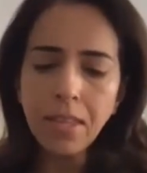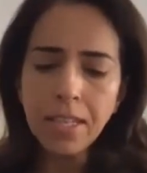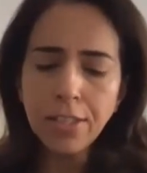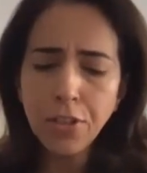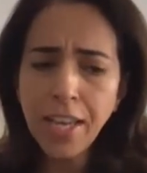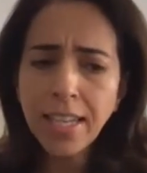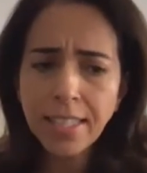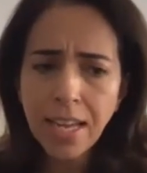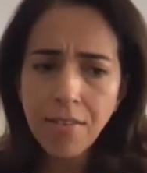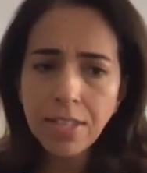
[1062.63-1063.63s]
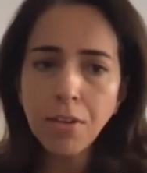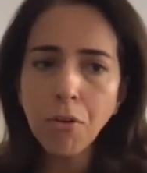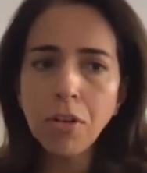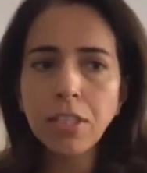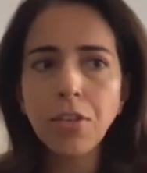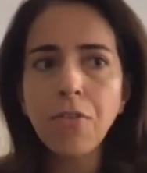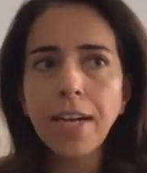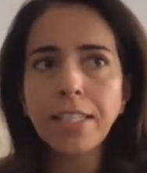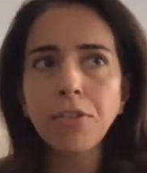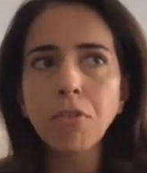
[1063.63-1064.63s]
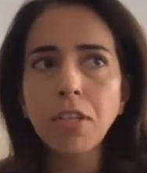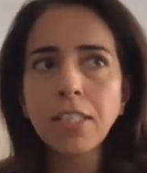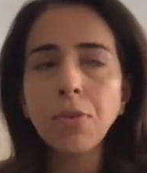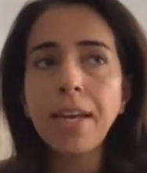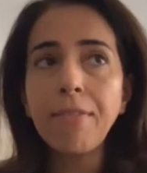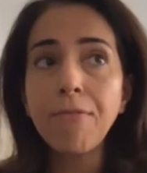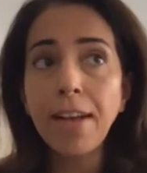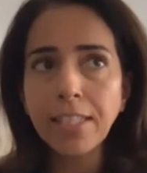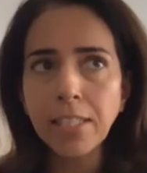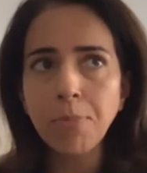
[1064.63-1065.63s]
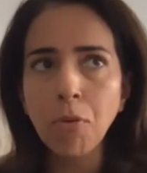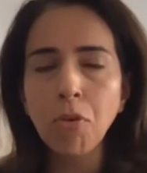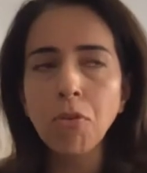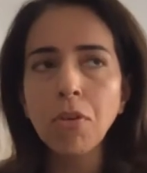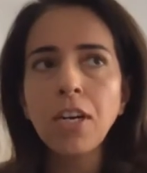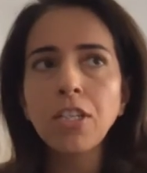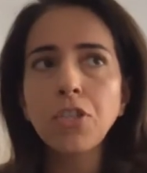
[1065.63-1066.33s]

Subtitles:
So yes, there is an onus on rights owners to invest more,